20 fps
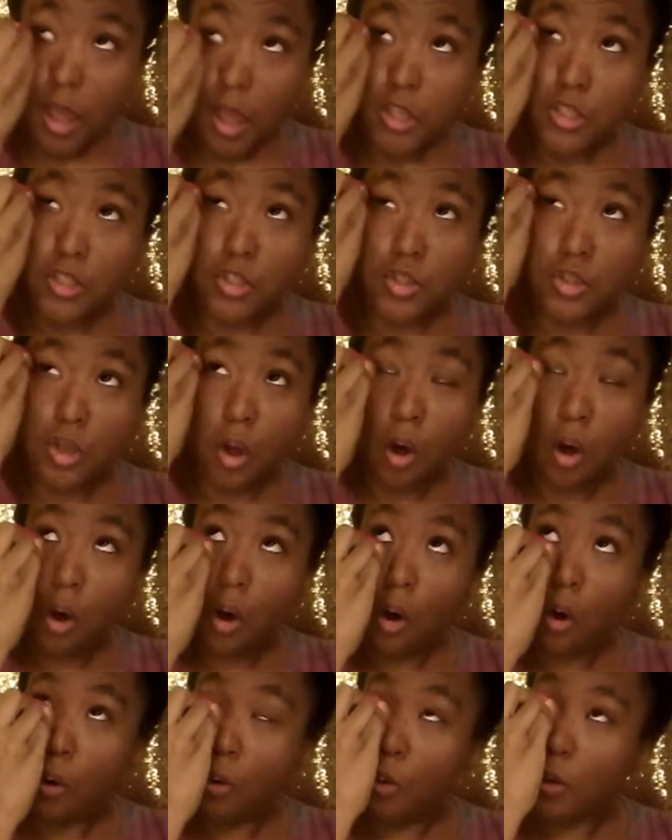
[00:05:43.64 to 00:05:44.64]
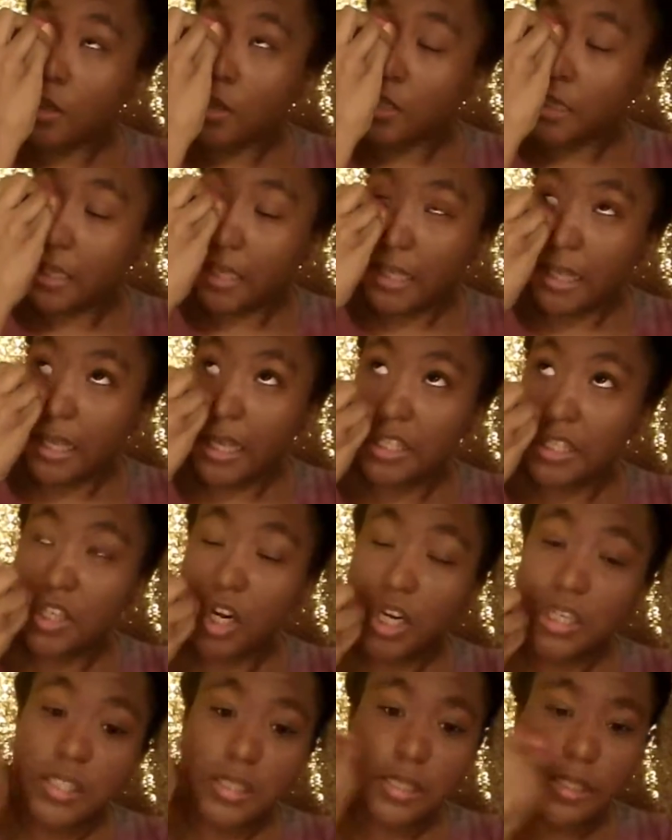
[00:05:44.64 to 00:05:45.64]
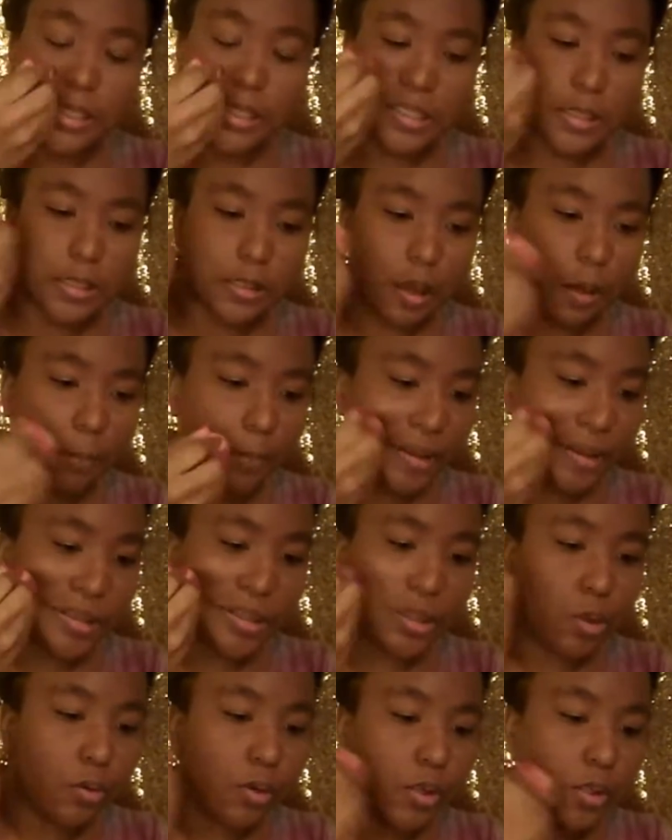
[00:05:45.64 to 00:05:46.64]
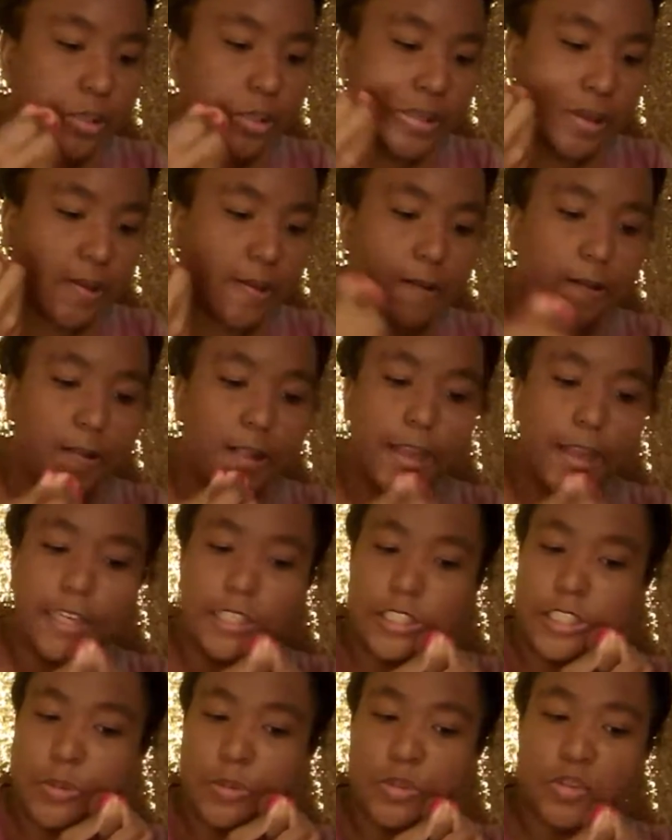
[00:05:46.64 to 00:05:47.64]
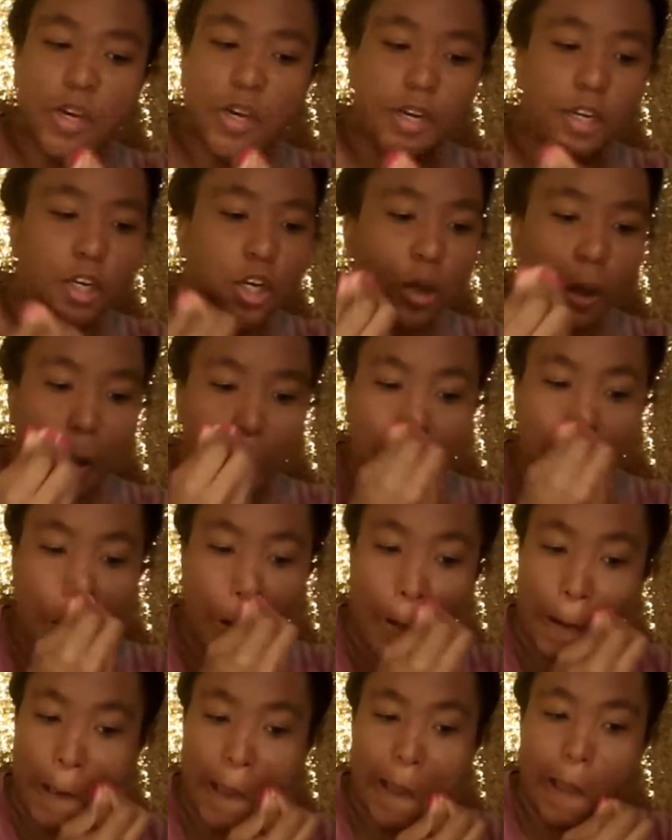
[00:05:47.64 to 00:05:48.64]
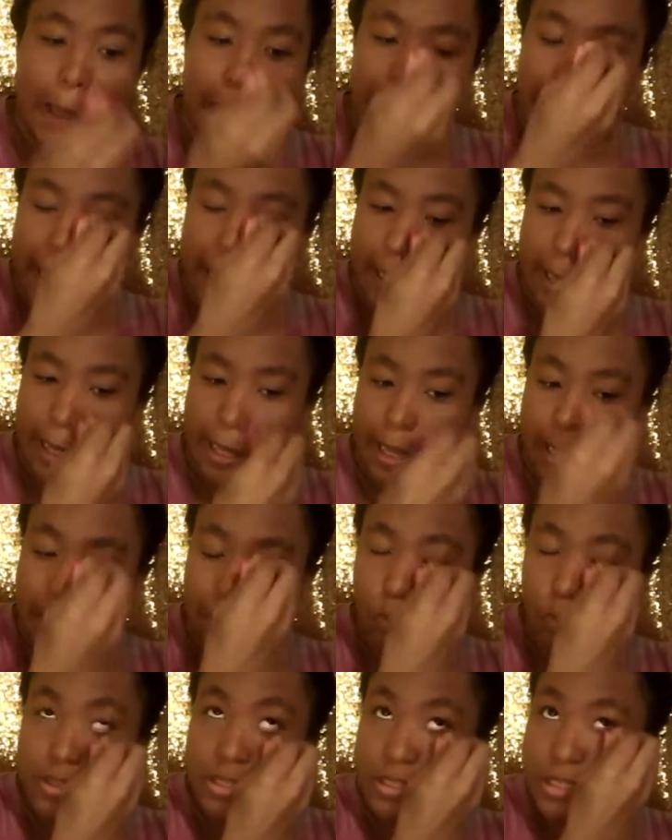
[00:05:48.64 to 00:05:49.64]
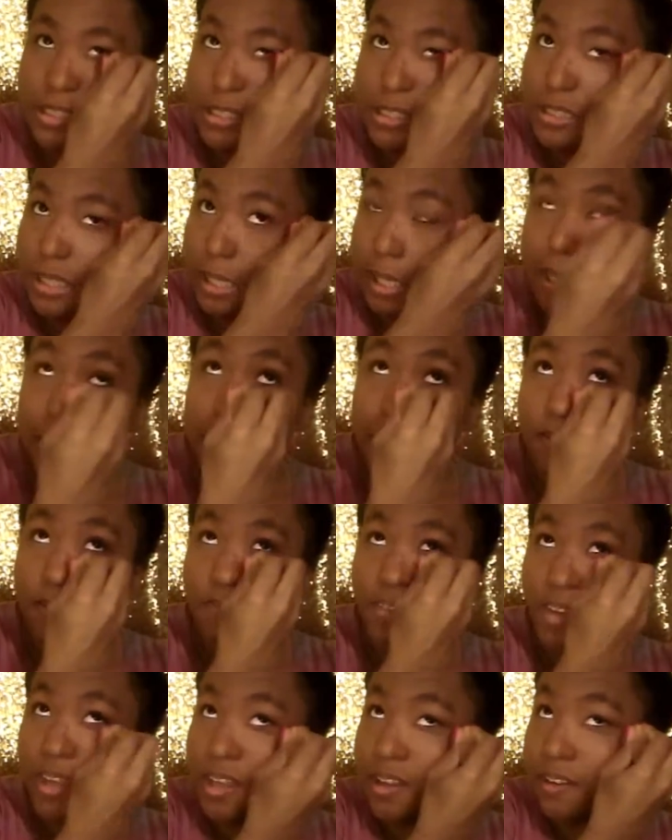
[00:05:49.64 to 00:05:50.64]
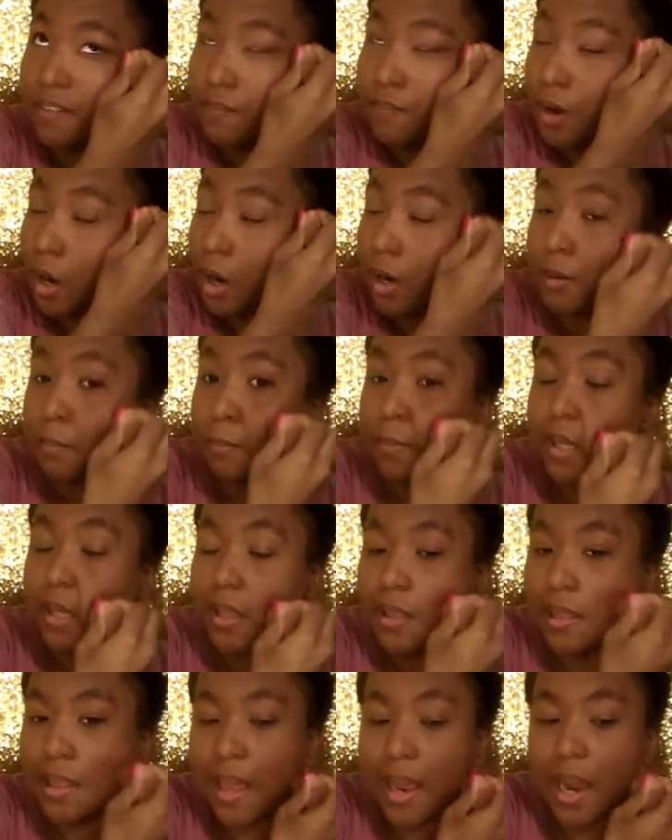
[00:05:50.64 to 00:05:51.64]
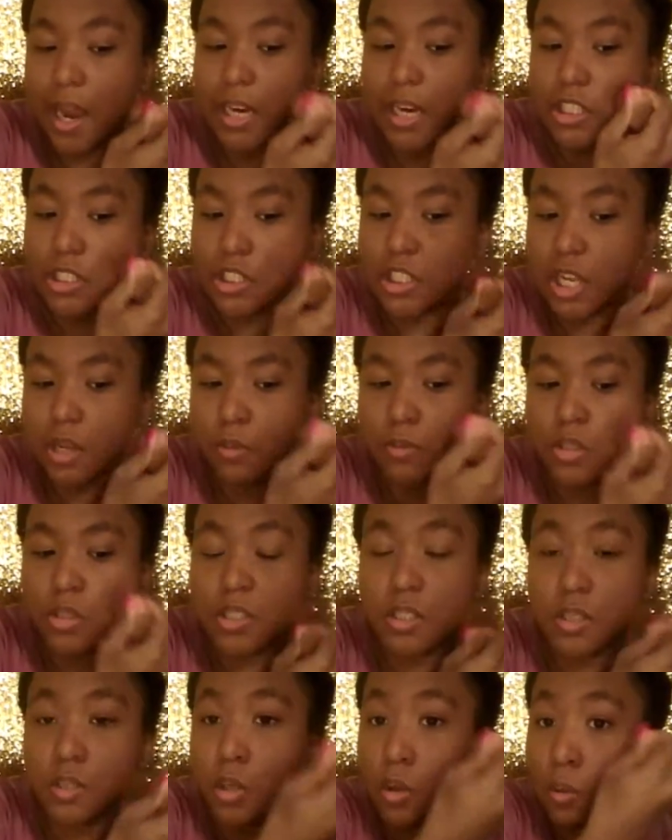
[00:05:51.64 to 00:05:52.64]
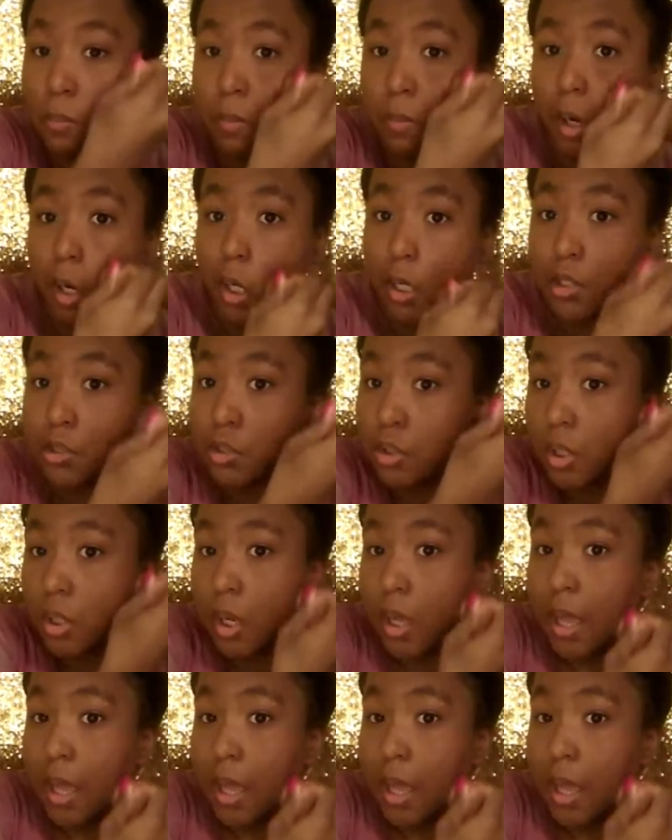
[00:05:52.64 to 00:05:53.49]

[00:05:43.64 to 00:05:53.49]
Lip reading: So he started to tense up, and you can tell, like, she was ready to go. It was just inconvenient for her to be there, and it was just too much.